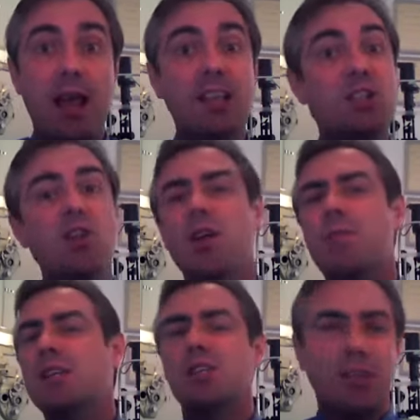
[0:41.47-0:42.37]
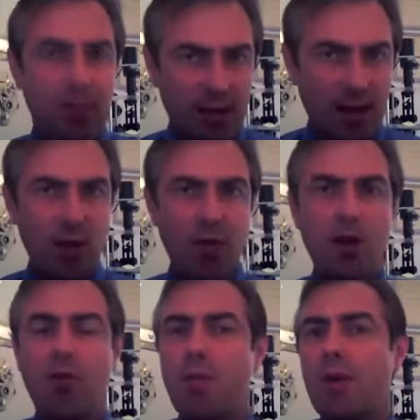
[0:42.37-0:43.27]
It's not a bunch of
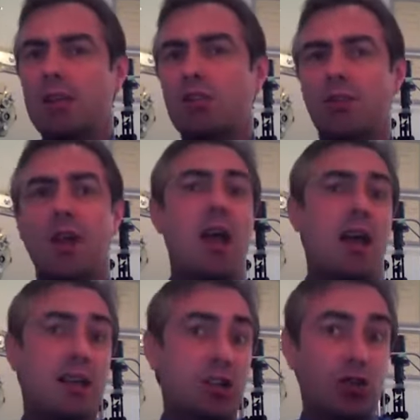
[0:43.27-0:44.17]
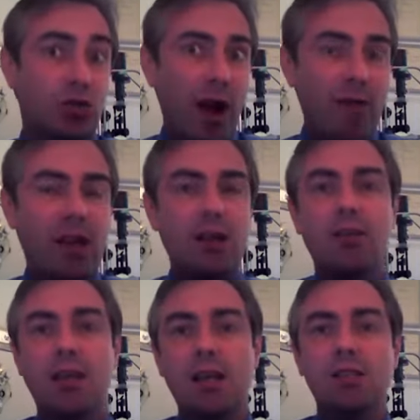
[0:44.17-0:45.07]
theory or a bunch of
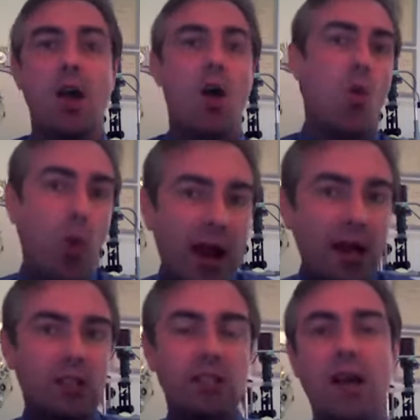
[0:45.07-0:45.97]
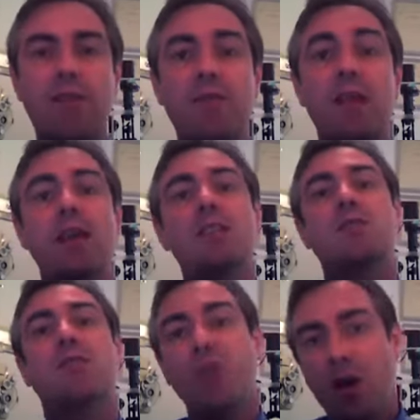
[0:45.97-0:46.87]
extravagant things, weird stuff.
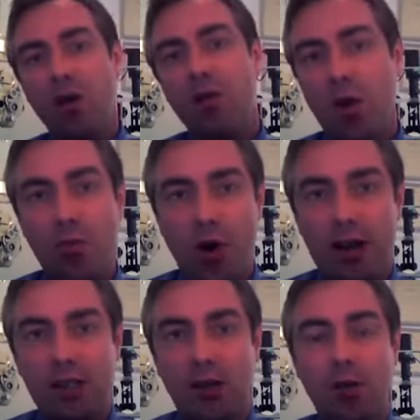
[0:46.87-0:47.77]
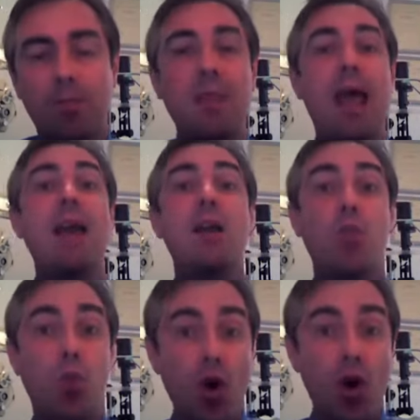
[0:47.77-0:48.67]
It's very, very practical and
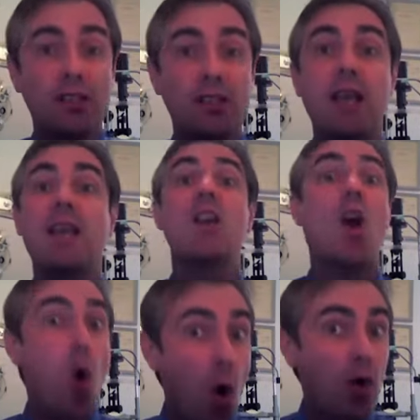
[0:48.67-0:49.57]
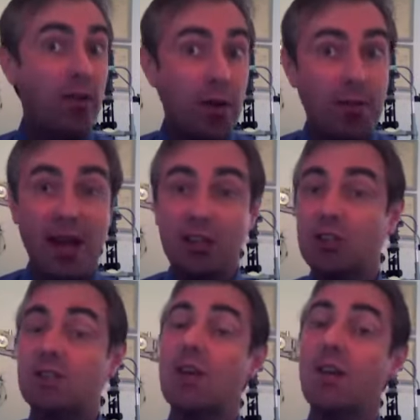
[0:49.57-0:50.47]
it works in all of the
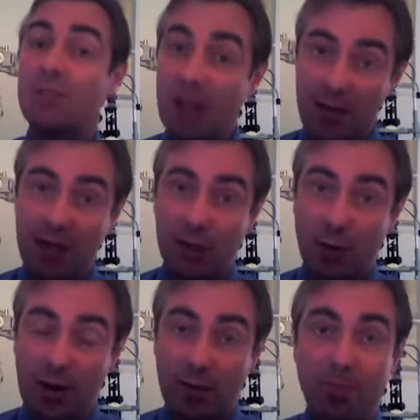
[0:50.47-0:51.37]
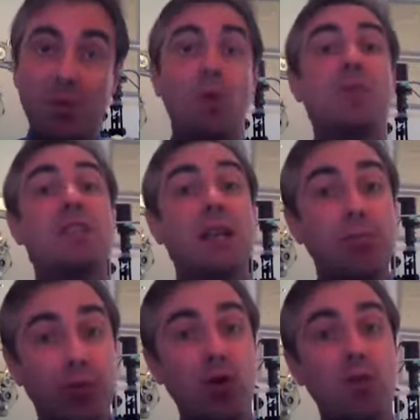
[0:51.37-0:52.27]
patients that I've done this with. We've seen
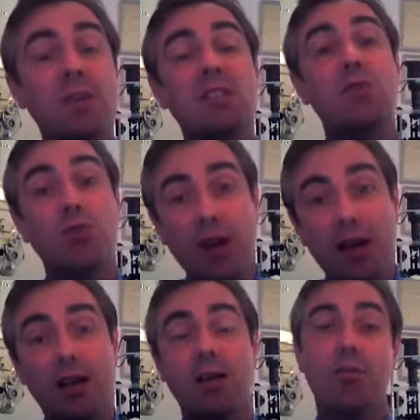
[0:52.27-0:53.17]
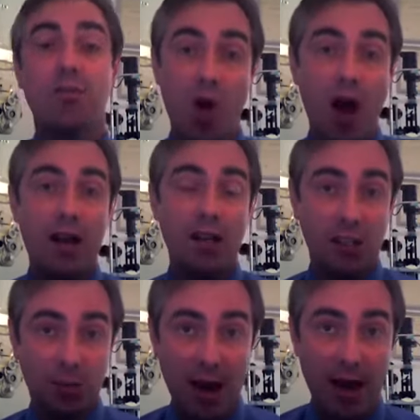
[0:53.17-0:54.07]
improvements in reading, writing,
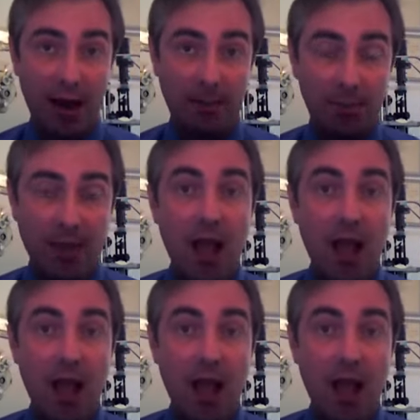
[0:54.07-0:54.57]
and spelling.